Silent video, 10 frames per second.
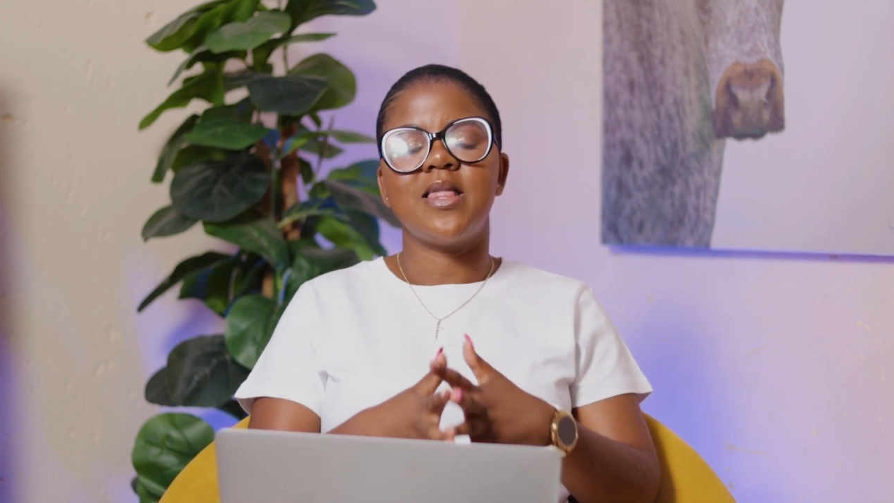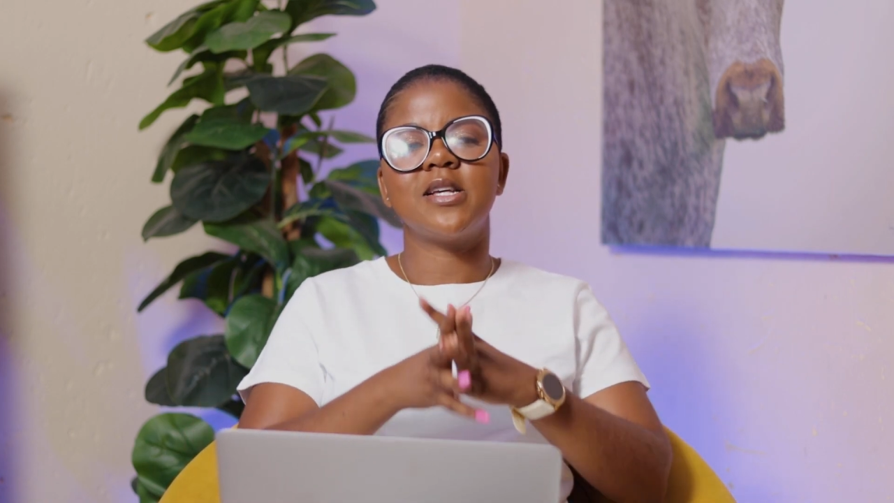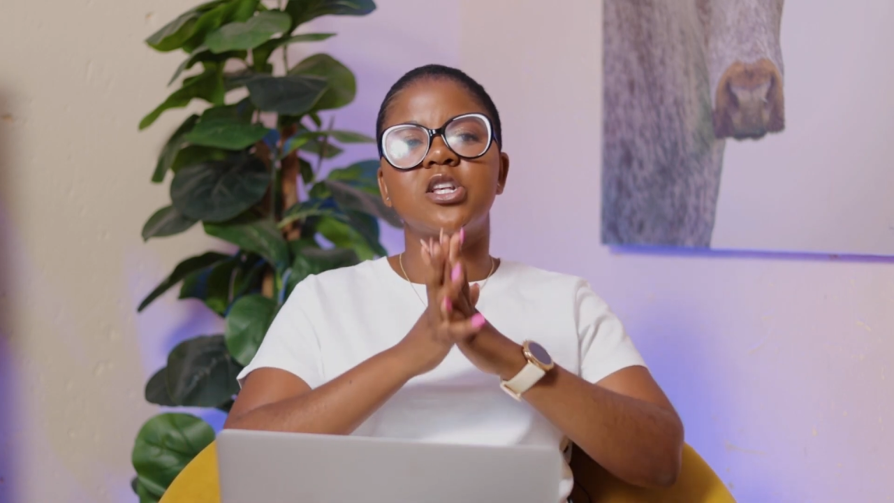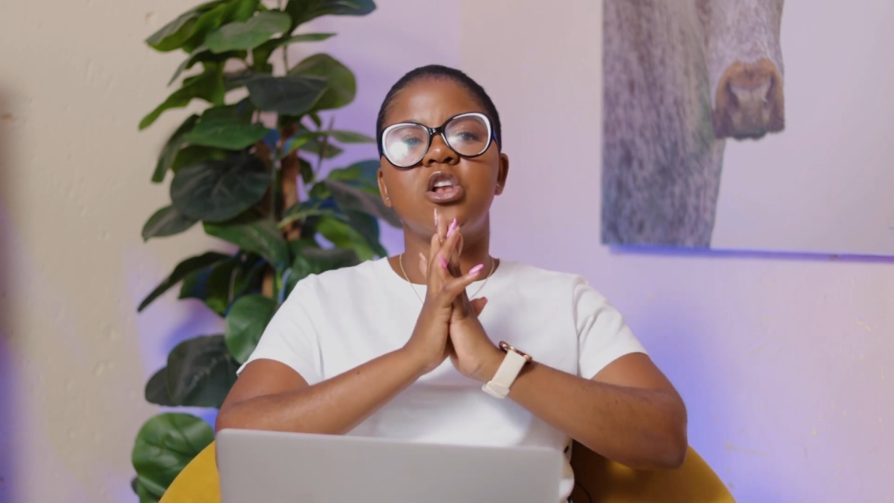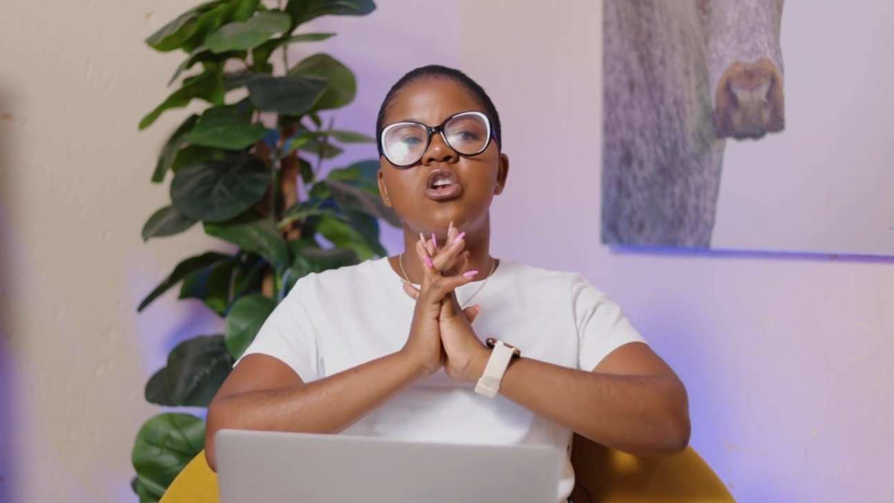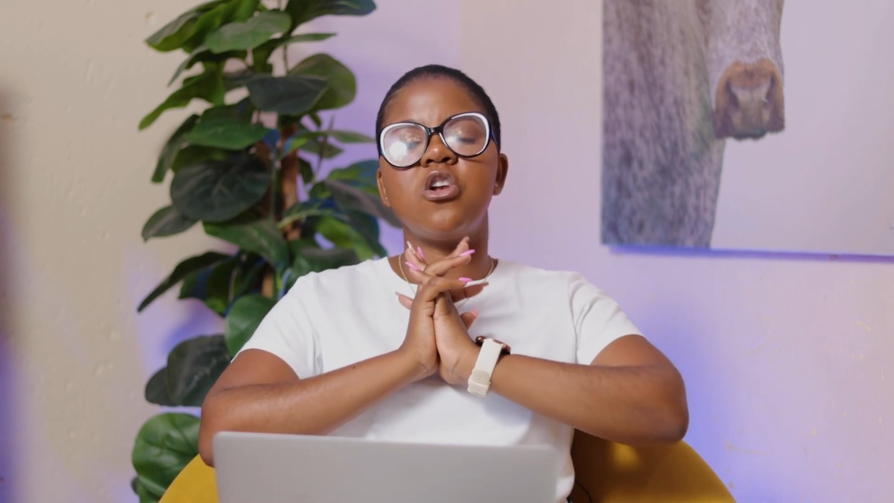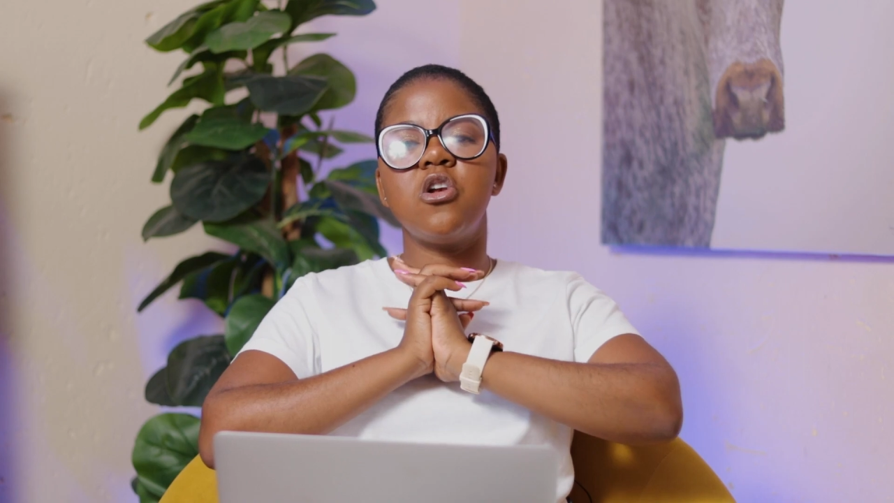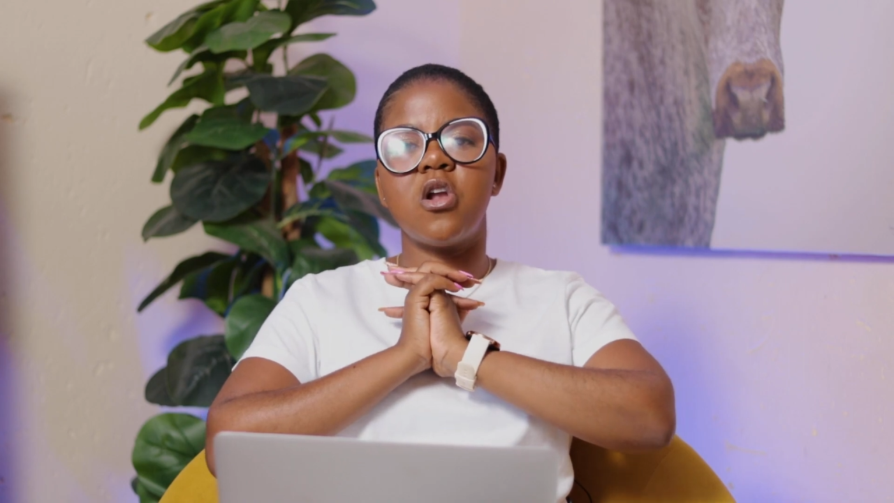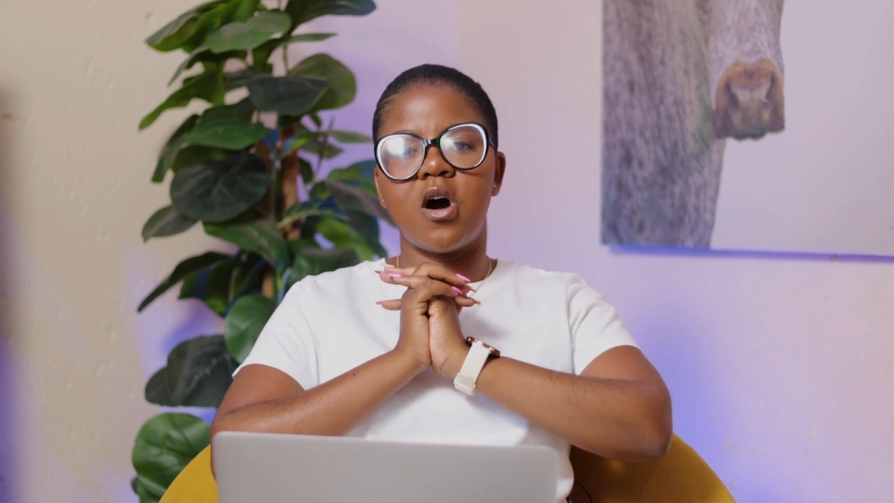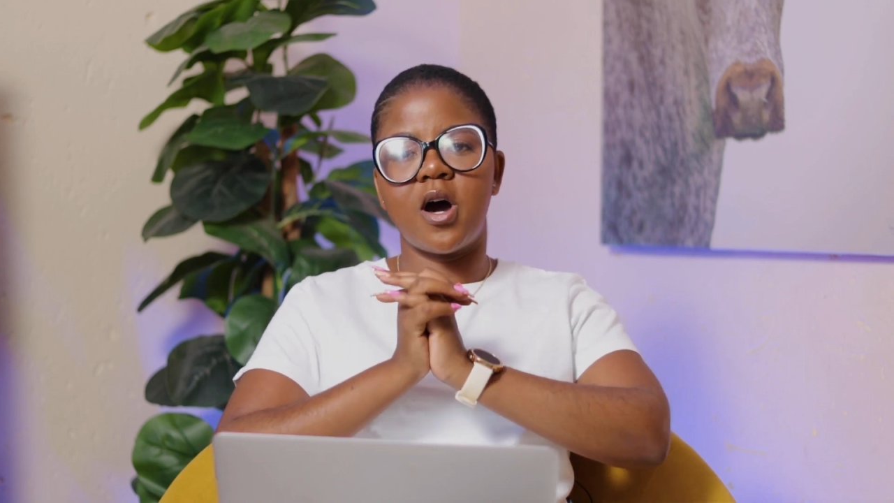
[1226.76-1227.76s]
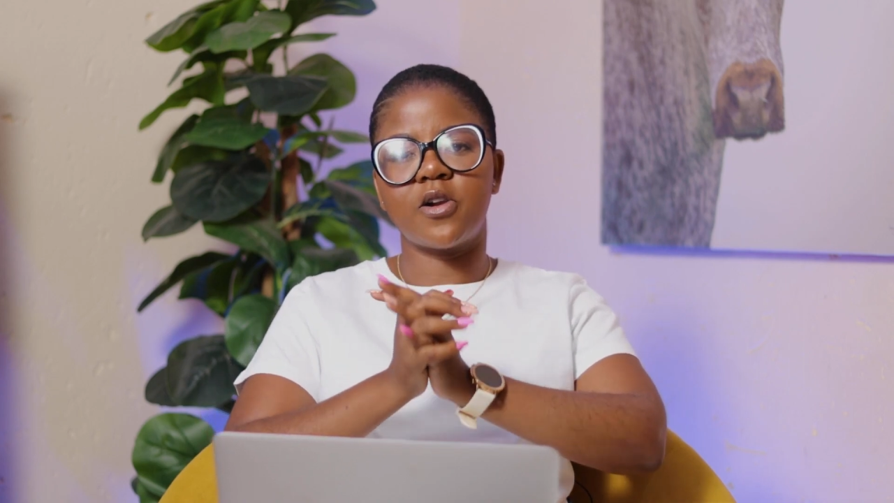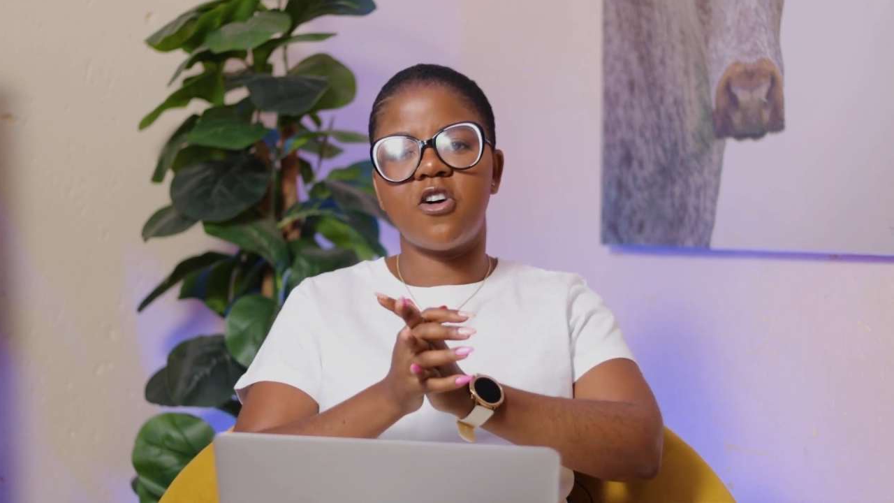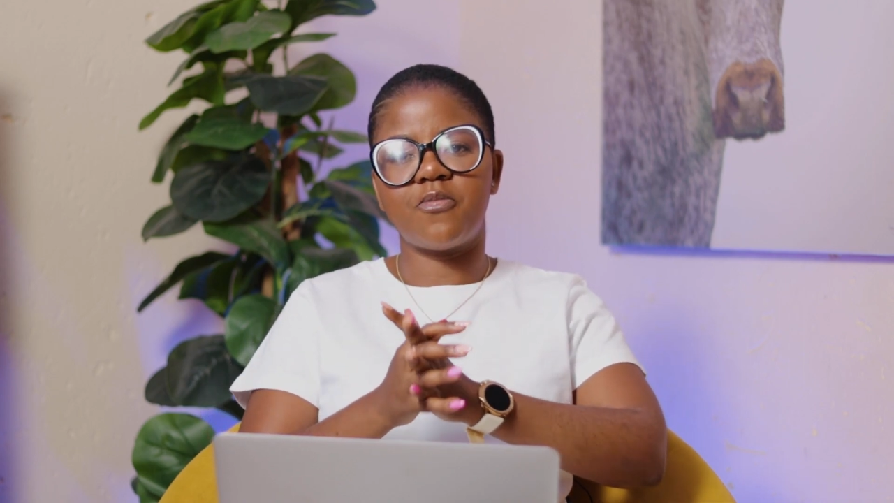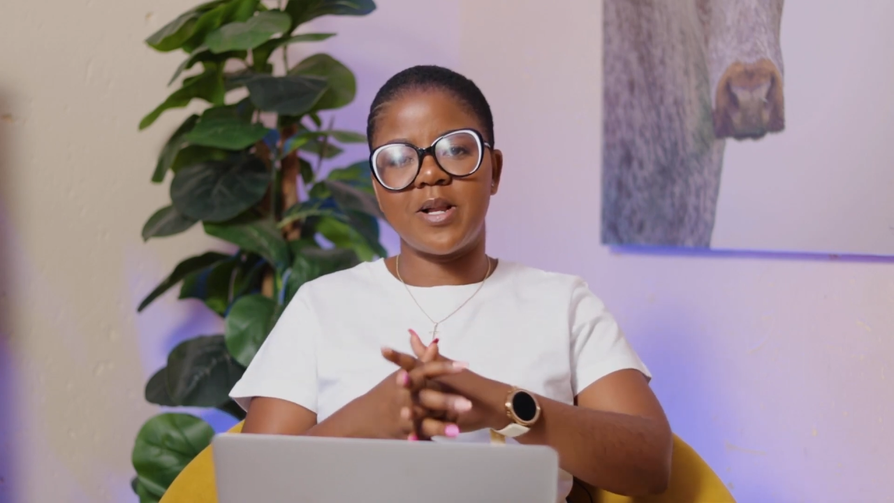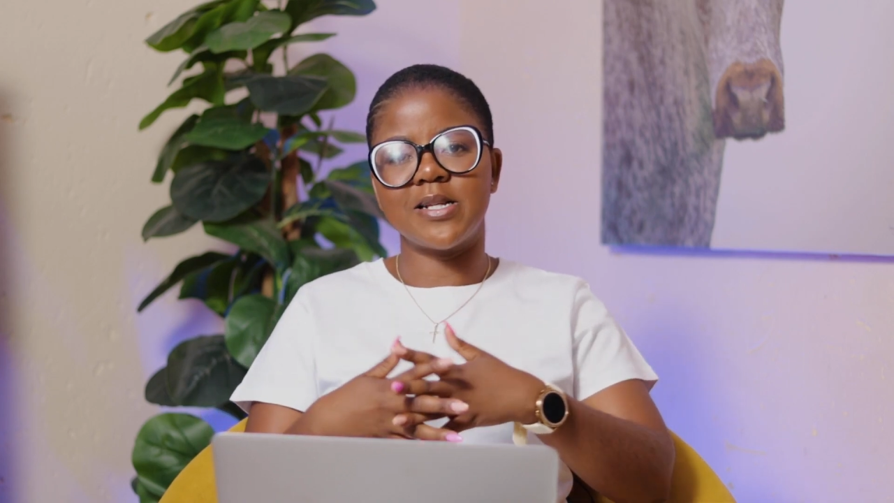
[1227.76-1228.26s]
There's a lot
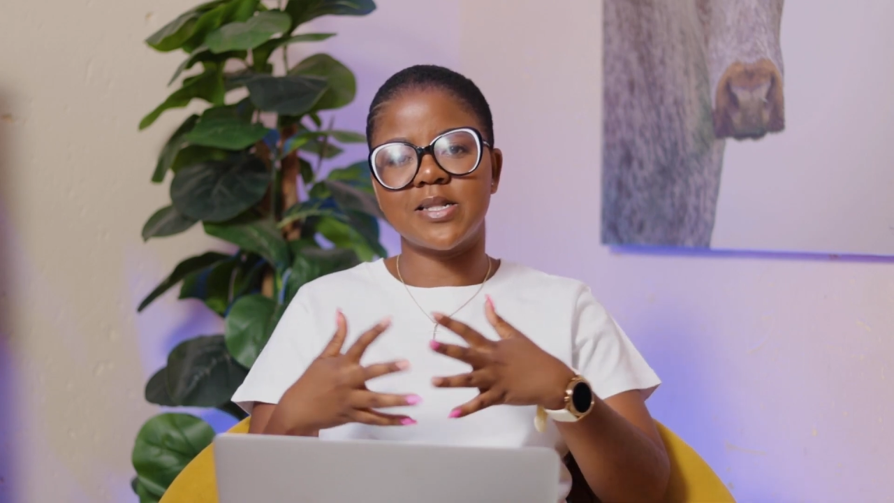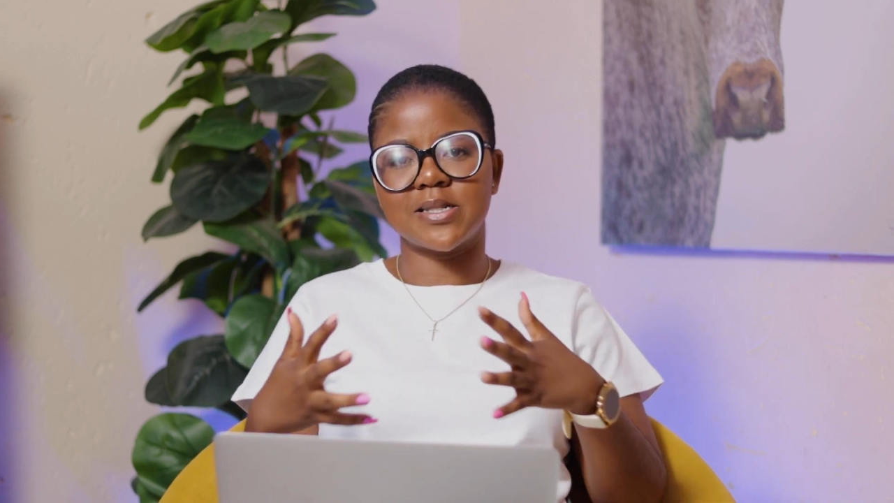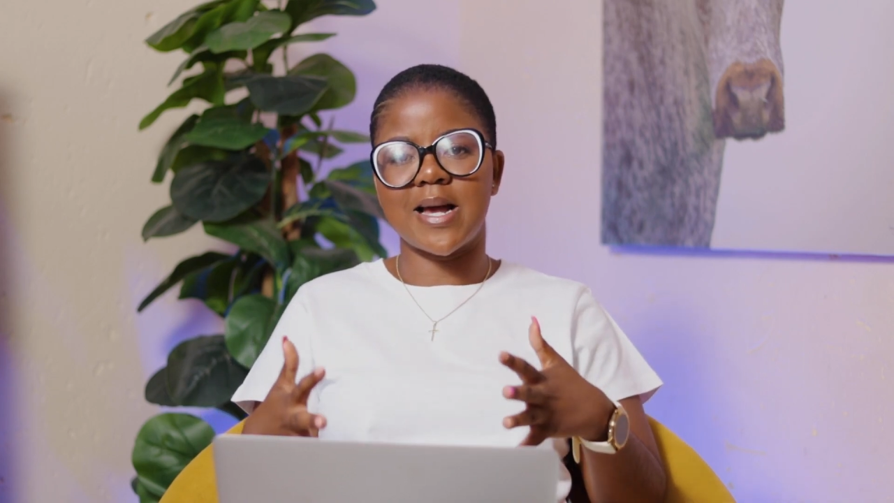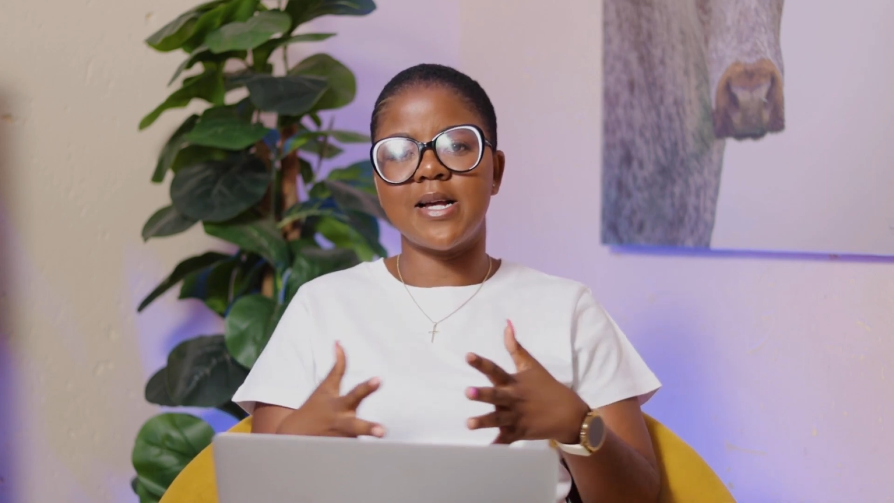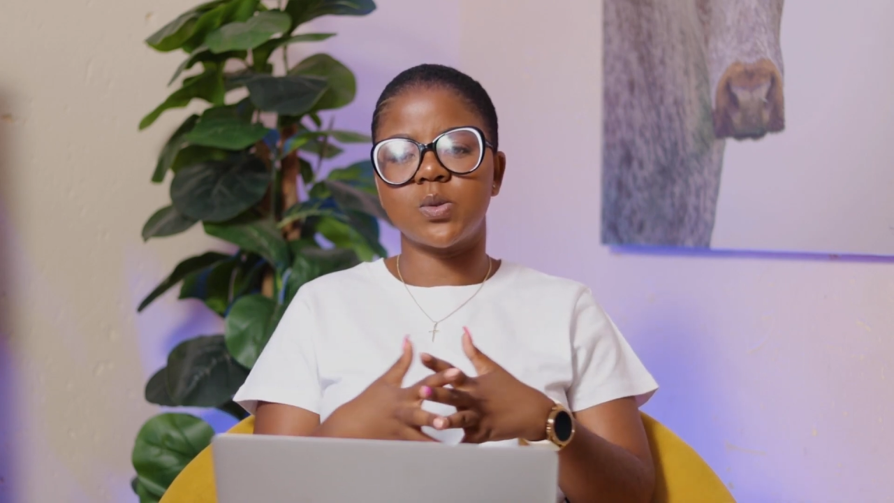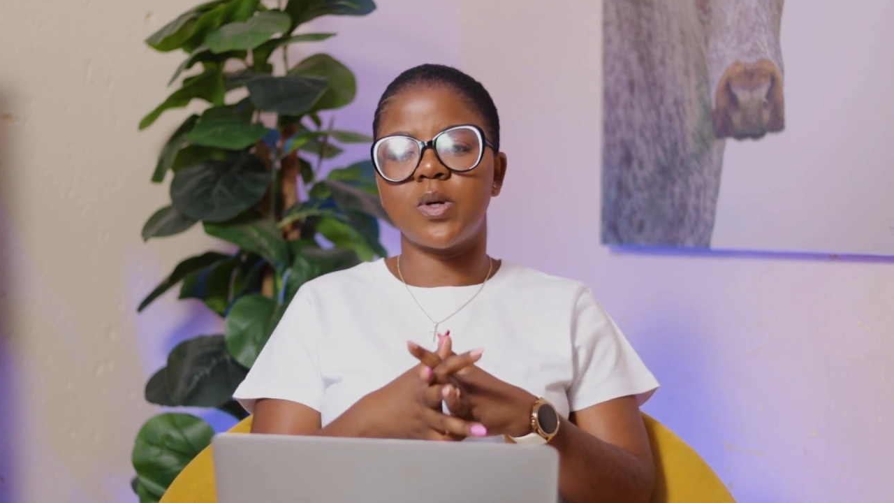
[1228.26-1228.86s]
of places, guys,